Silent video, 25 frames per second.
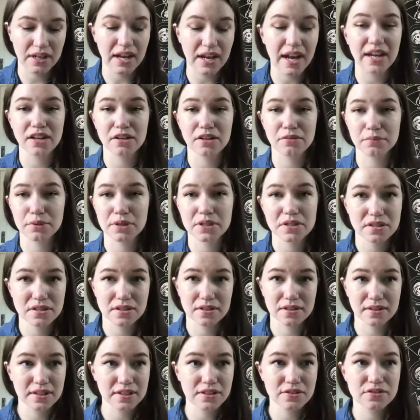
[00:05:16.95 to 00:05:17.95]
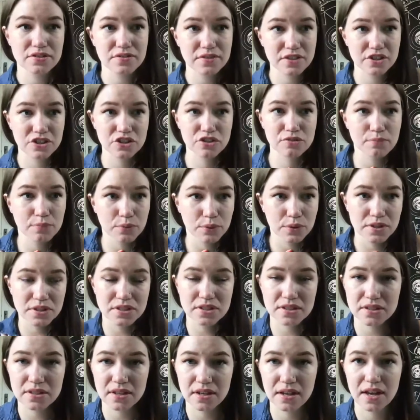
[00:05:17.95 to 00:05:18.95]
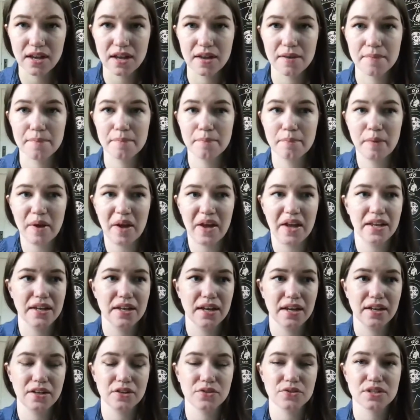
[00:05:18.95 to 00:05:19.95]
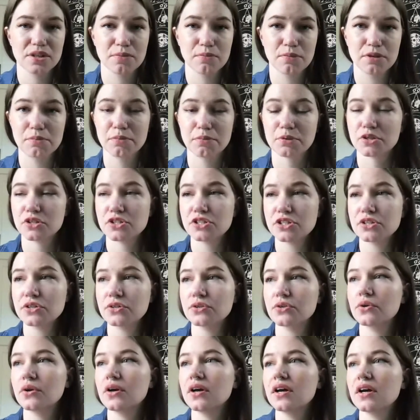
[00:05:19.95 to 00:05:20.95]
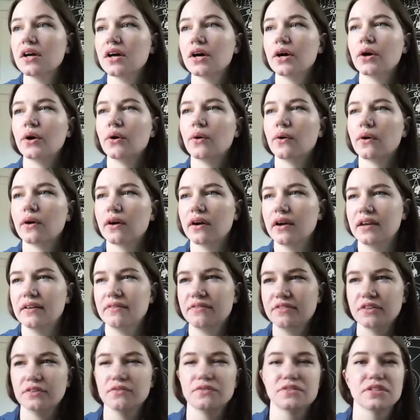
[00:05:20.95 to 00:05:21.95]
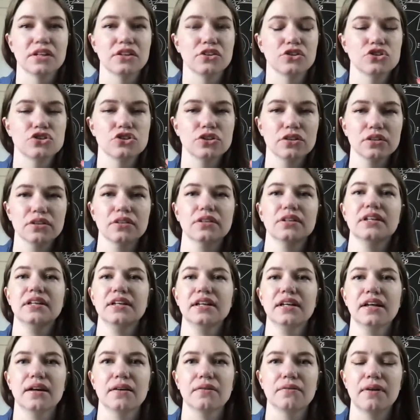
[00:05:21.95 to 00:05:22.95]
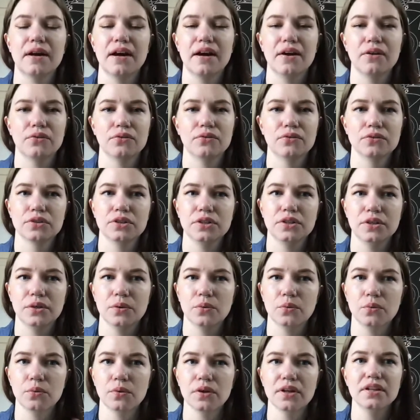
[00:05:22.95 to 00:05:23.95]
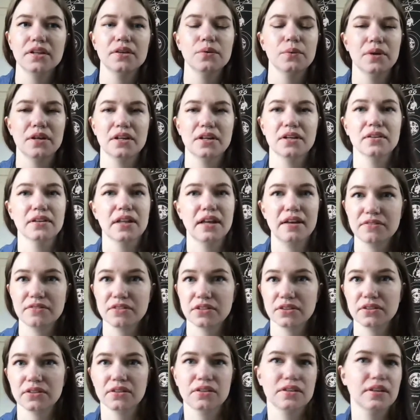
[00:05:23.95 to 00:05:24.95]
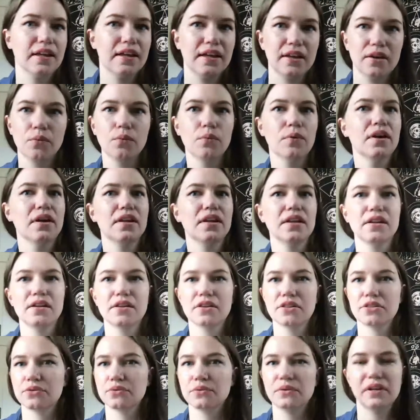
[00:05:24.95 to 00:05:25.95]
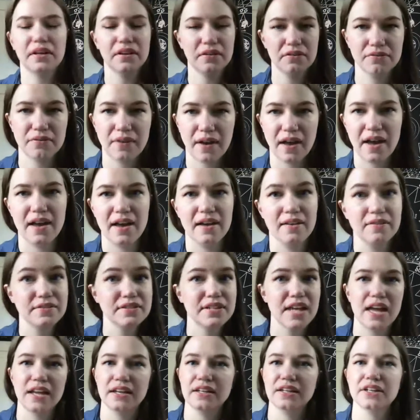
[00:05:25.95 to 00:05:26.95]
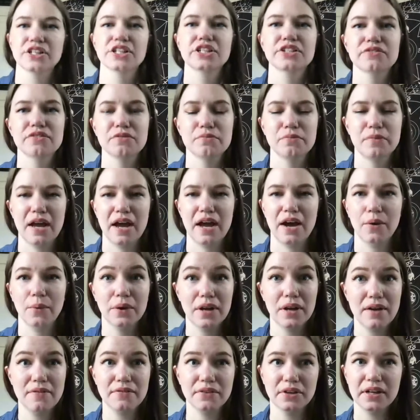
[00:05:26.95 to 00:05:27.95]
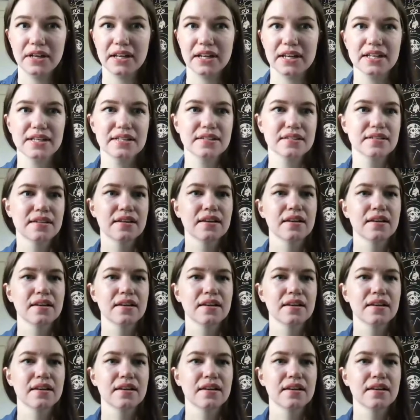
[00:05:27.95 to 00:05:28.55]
I don't personally use vision boards, but I know some people do. Or if you've done journaling around, what do you want your life to look like 1, 3, 5, 10 years from now, whatever it is.